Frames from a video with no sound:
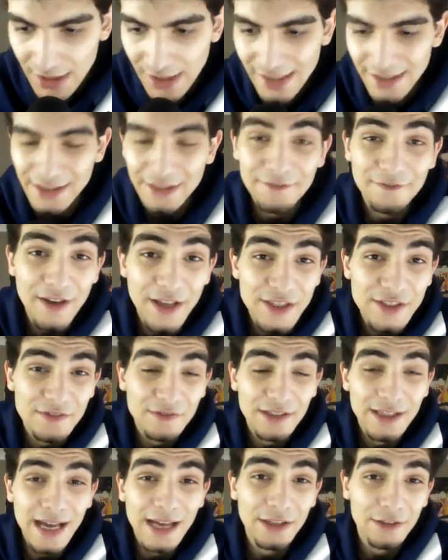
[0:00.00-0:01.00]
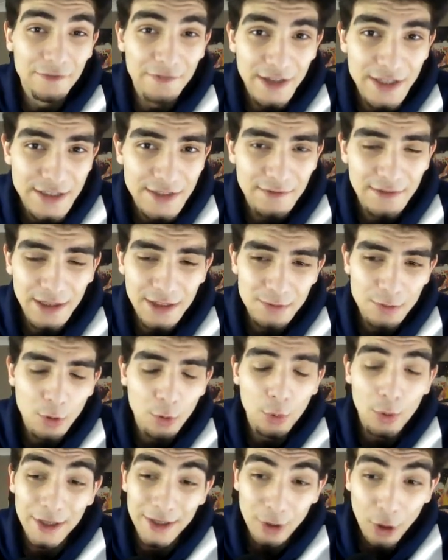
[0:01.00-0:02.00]
defensively and offensively as well,
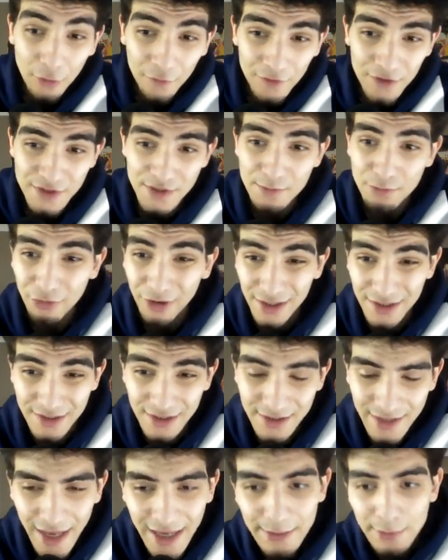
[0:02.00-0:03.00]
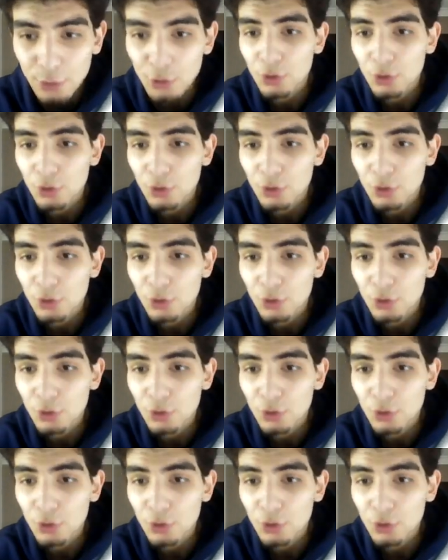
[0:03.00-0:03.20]
what he offers and brings to the table.